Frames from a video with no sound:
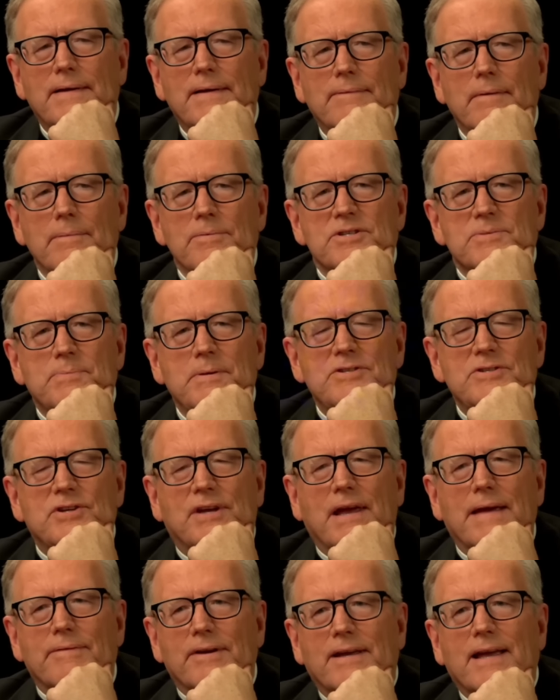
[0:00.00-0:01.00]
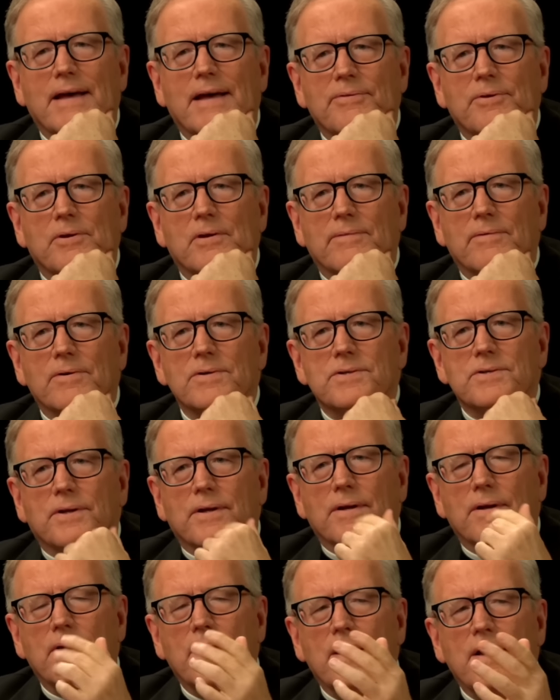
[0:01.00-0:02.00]
Remember the speech he gave at Catholic
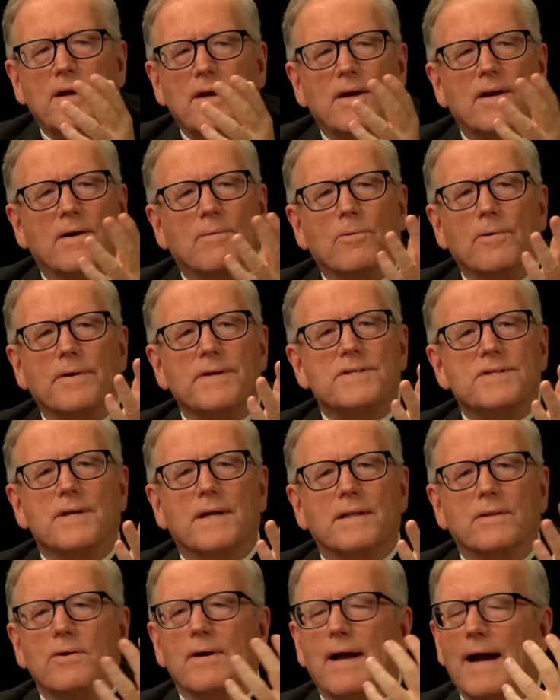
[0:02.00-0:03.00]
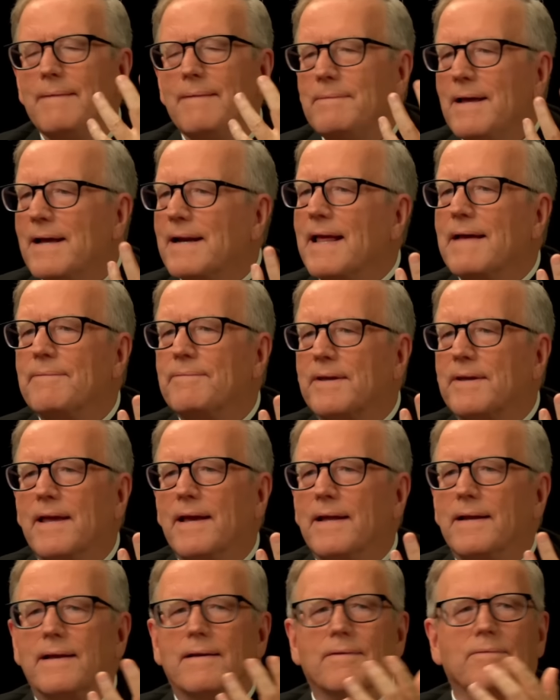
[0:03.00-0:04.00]
University, where he said, look, I'm not
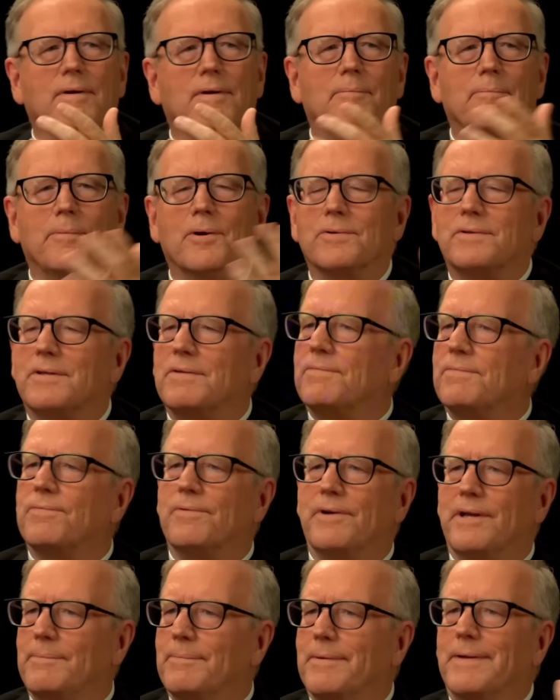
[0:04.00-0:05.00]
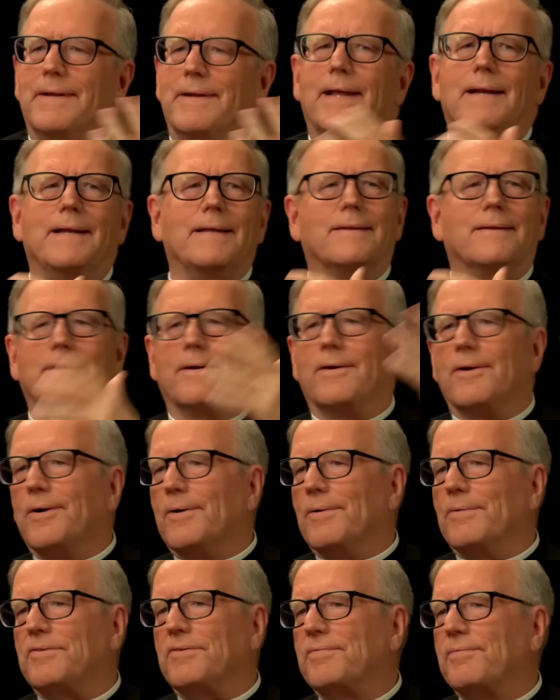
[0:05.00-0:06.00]
advocating a Milton Friedman, anything
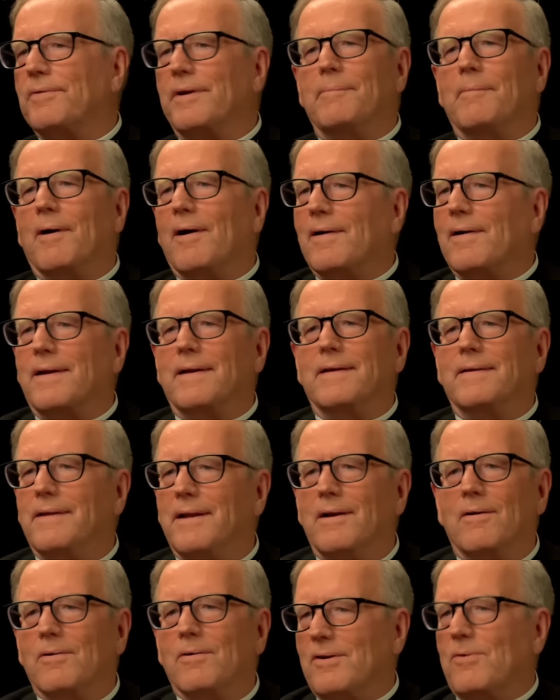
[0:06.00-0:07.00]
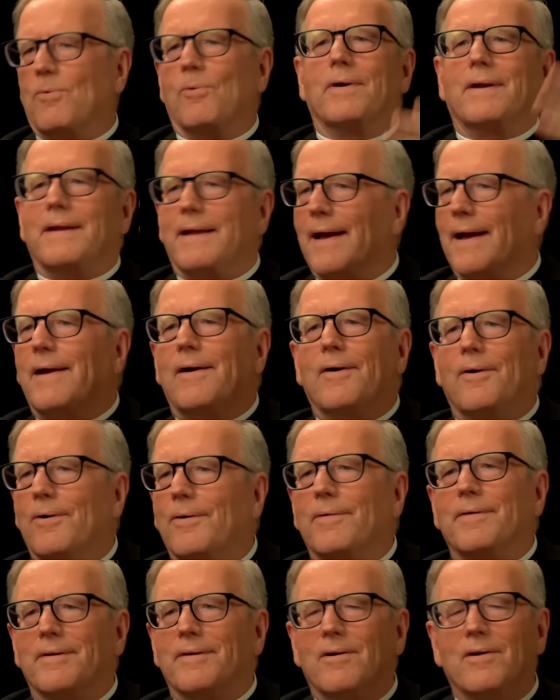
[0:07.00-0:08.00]
goes, free market, or Gordon
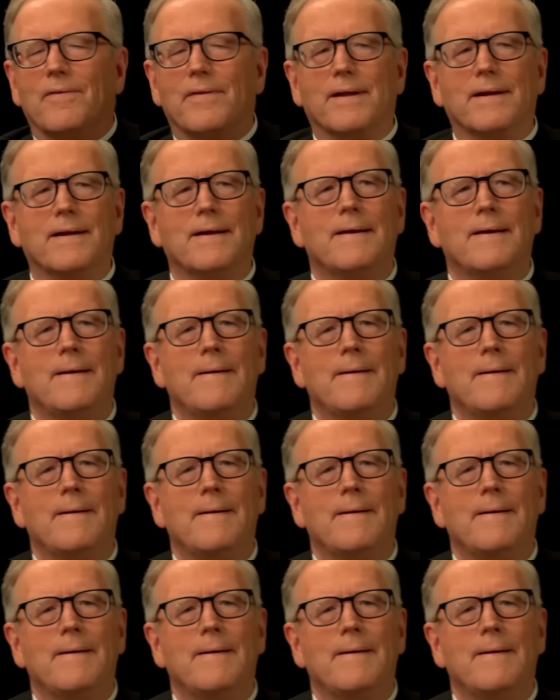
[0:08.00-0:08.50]
Gekko and all that,